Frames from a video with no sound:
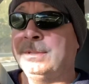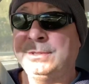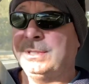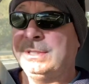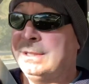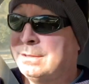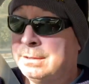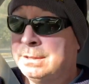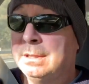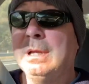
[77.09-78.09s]
not cheesy,
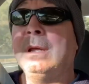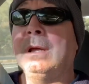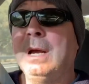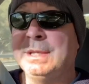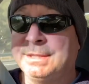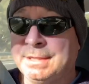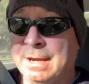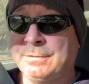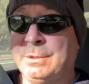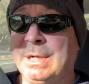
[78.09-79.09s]
sorry, a
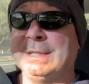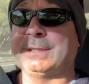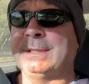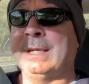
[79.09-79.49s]
stuffed crust.